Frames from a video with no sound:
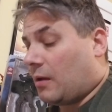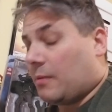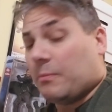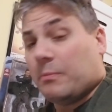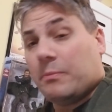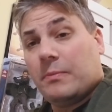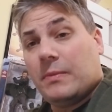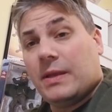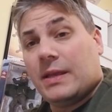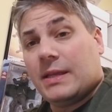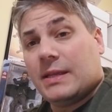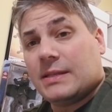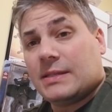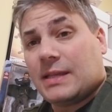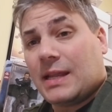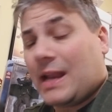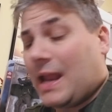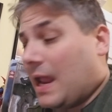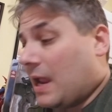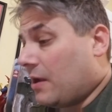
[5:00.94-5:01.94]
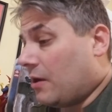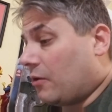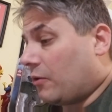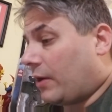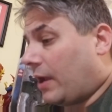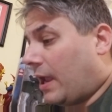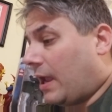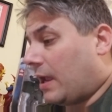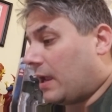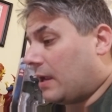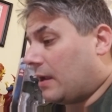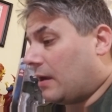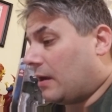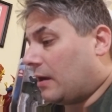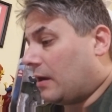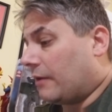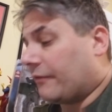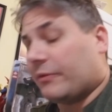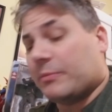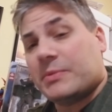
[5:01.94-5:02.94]
is an
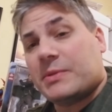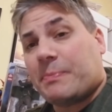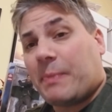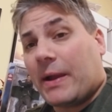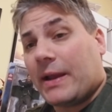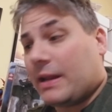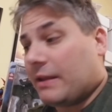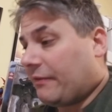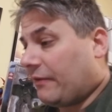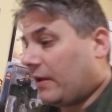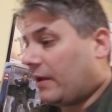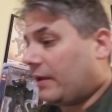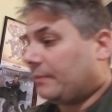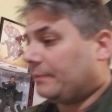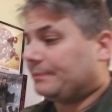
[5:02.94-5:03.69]
AOK from spideyfan.